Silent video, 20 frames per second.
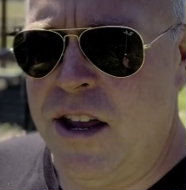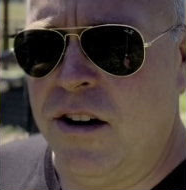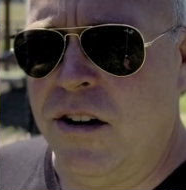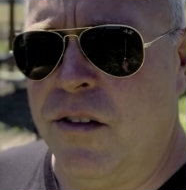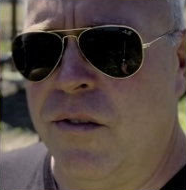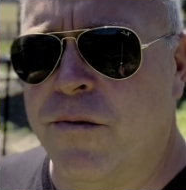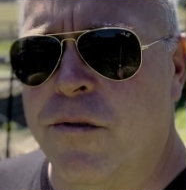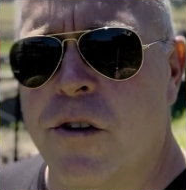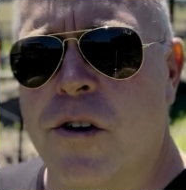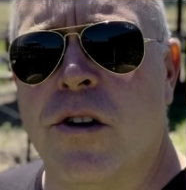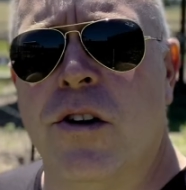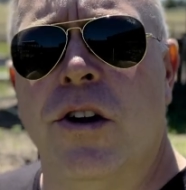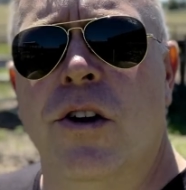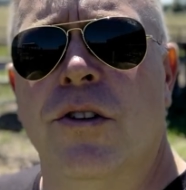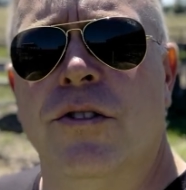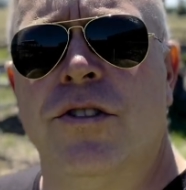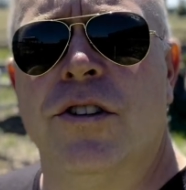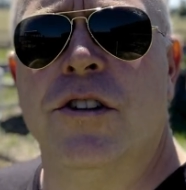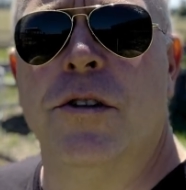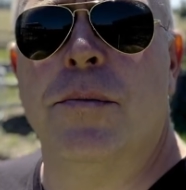can
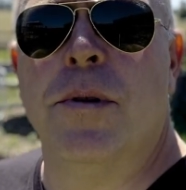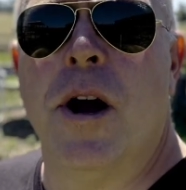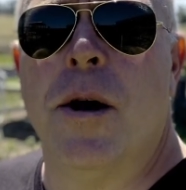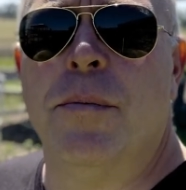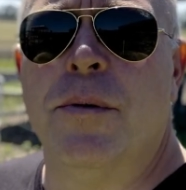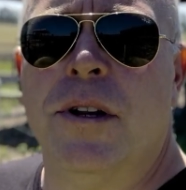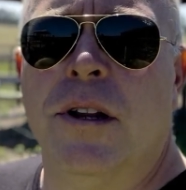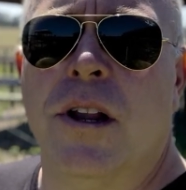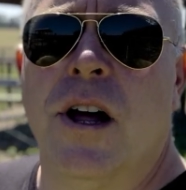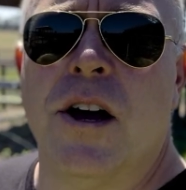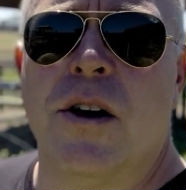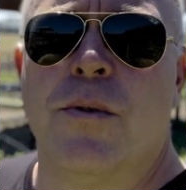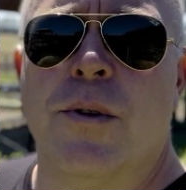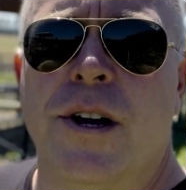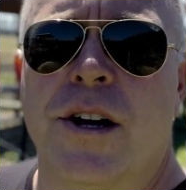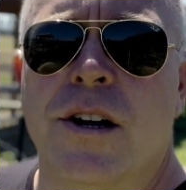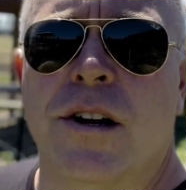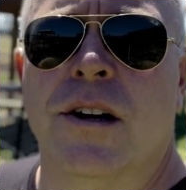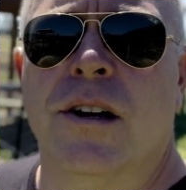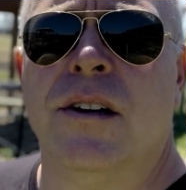foreclose on your property a lot
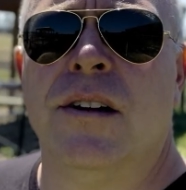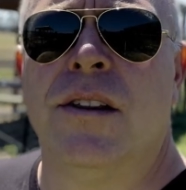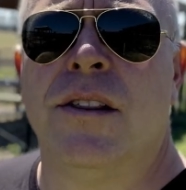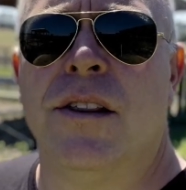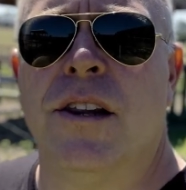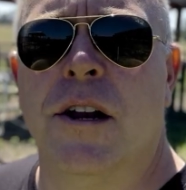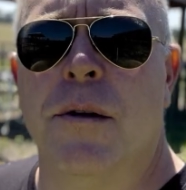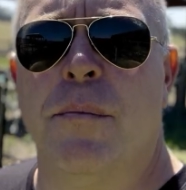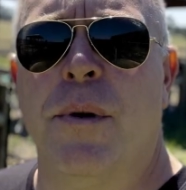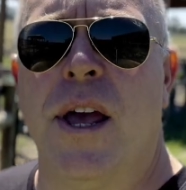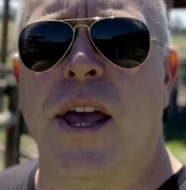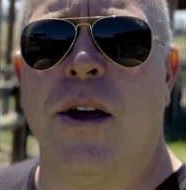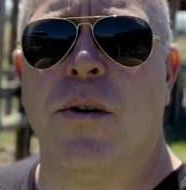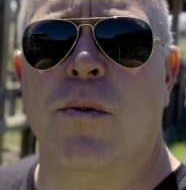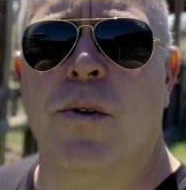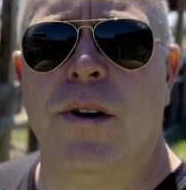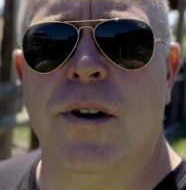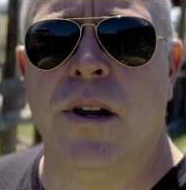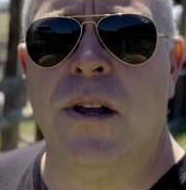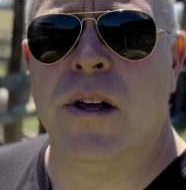quicker than a bank
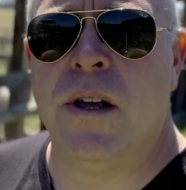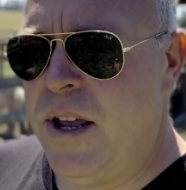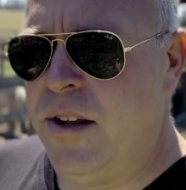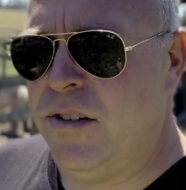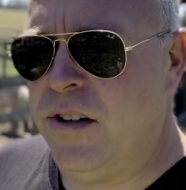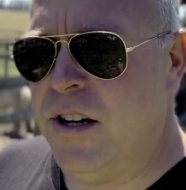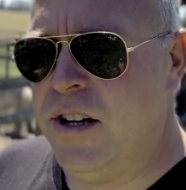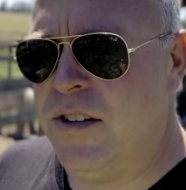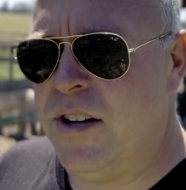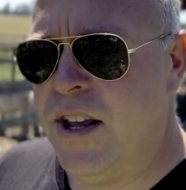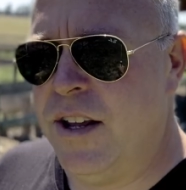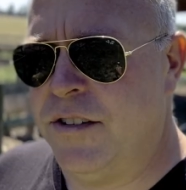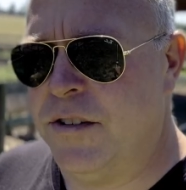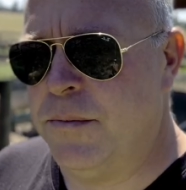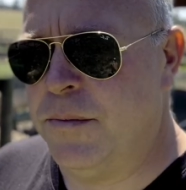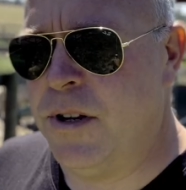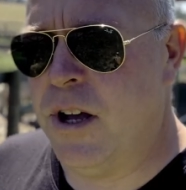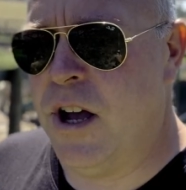would. A bank's gonna take some